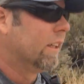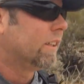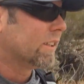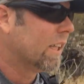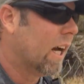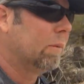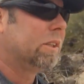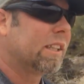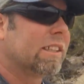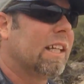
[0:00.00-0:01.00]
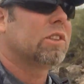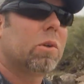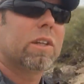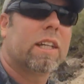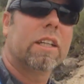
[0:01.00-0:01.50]
distant objects and that
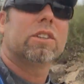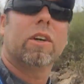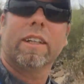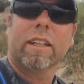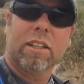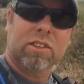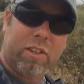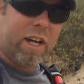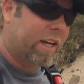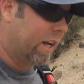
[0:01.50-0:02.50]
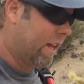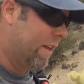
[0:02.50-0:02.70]
sort of thing, so I think this will cut it.